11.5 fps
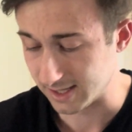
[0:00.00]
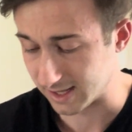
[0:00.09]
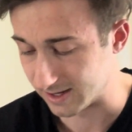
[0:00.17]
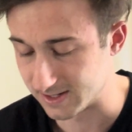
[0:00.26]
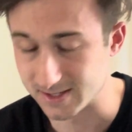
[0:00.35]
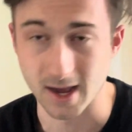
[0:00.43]
Like
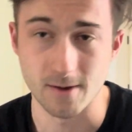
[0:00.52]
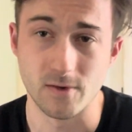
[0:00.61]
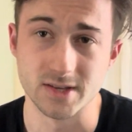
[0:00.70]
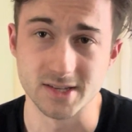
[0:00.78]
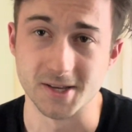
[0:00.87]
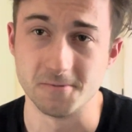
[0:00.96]
I just
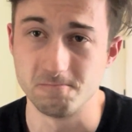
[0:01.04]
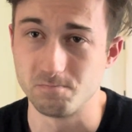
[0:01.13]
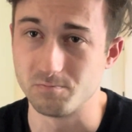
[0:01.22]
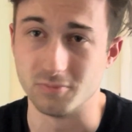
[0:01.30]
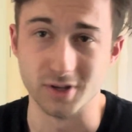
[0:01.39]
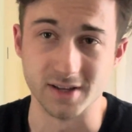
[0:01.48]
obviously
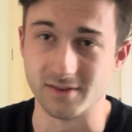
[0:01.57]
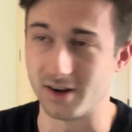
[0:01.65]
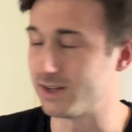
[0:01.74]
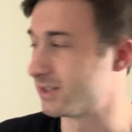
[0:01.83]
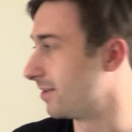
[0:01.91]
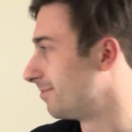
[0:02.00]
believe in all
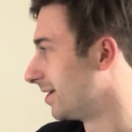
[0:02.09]
this stuff,